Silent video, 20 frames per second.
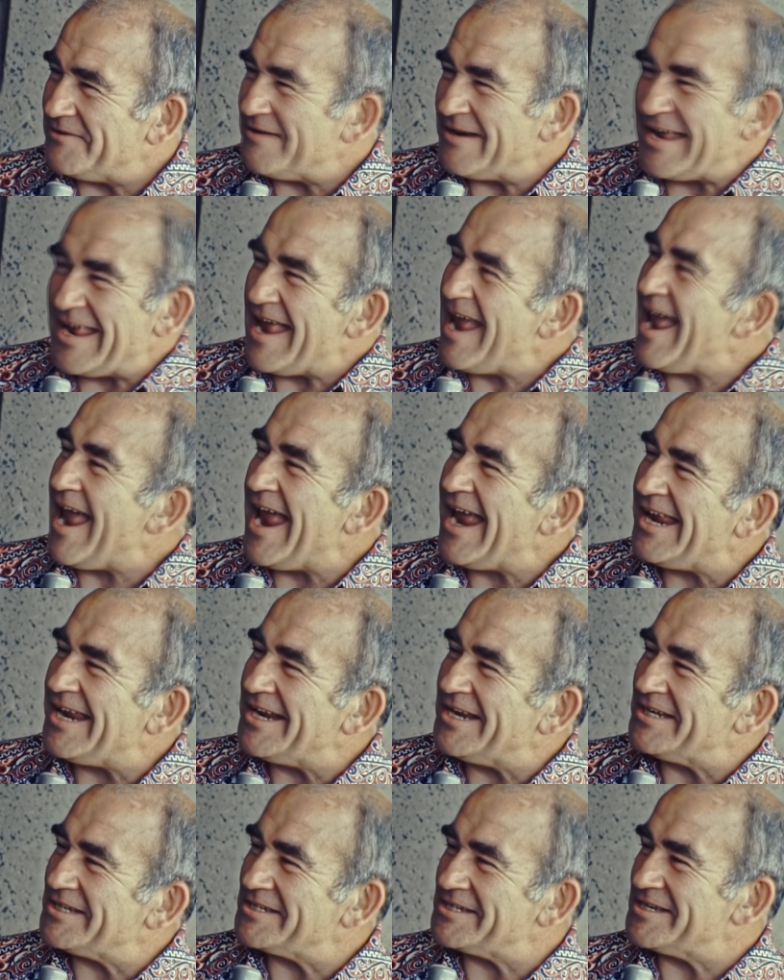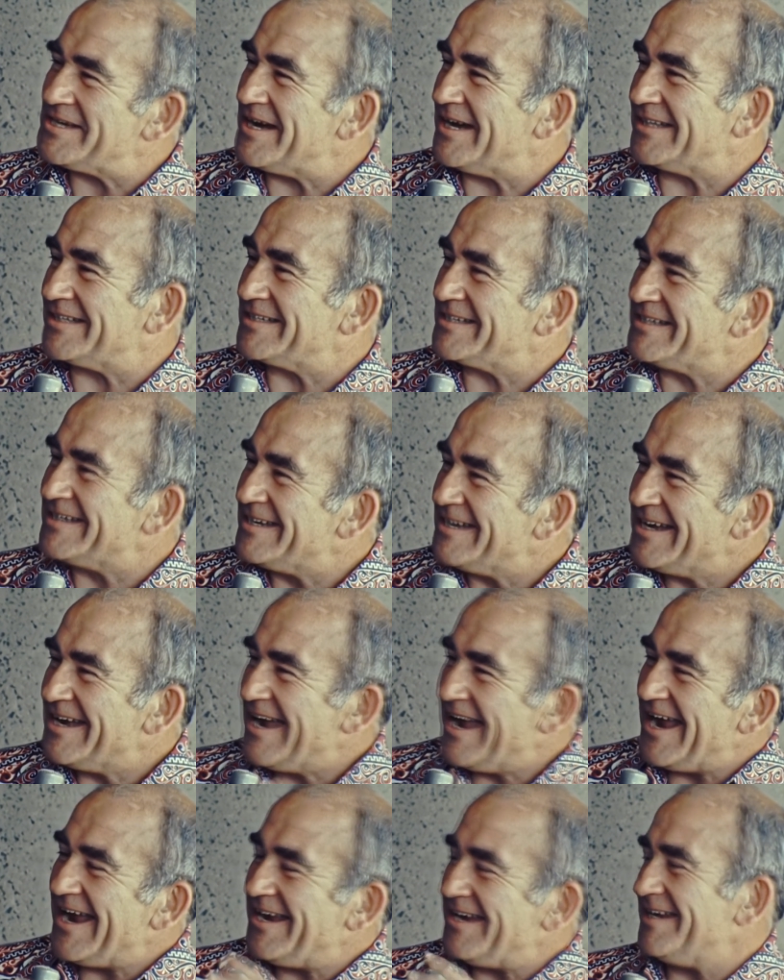I hated his guts.
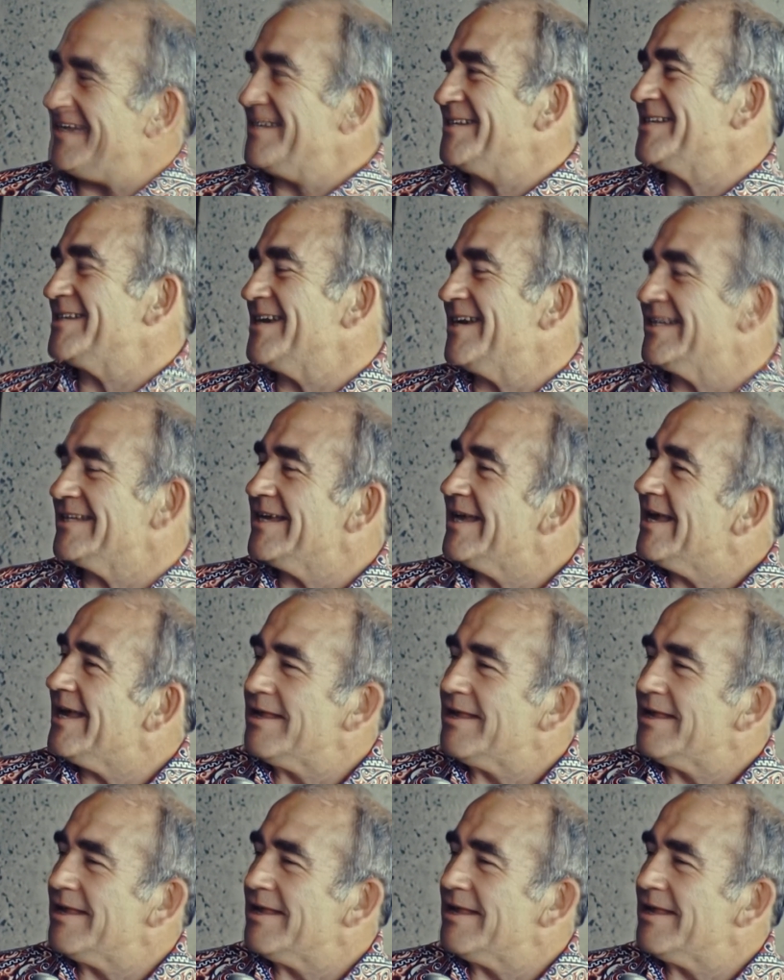Hated his guts.